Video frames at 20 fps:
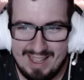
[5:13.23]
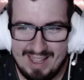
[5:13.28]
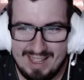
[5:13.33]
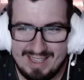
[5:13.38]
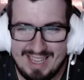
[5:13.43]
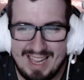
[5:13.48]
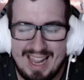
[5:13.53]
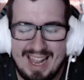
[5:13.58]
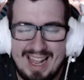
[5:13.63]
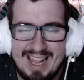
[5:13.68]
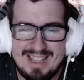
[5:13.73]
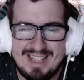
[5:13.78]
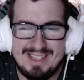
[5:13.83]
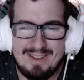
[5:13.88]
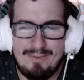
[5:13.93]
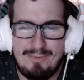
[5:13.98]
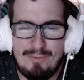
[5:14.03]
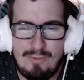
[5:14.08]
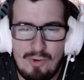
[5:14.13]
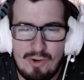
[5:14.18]
Yeah, the
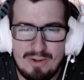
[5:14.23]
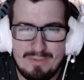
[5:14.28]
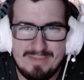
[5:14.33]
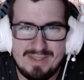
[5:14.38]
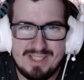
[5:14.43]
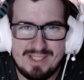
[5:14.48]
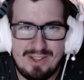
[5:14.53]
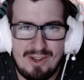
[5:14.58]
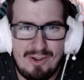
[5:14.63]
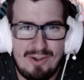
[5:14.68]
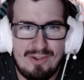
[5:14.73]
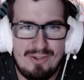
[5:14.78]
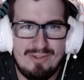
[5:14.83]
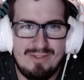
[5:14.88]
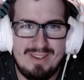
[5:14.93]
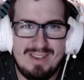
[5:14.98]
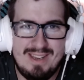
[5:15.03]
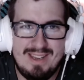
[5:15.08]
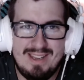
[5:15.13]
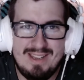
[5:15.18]
warm
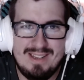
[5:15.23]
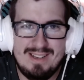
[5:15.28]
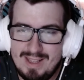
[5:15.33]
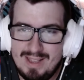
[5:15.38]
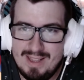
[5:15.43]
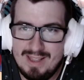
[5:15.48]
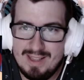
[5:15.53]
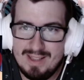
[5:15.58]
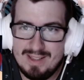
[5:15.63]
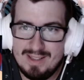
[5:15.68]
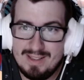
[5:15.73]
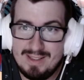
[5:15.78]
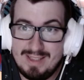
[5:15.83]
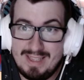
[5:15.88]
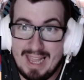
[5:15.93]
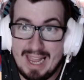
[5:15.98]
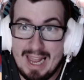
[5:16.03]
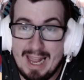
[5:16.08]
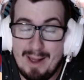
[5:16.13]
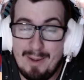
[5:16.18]
stone.
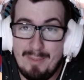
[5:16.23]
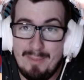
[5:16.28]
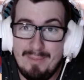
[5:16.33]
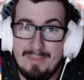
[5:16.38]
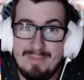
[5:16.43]
Damn.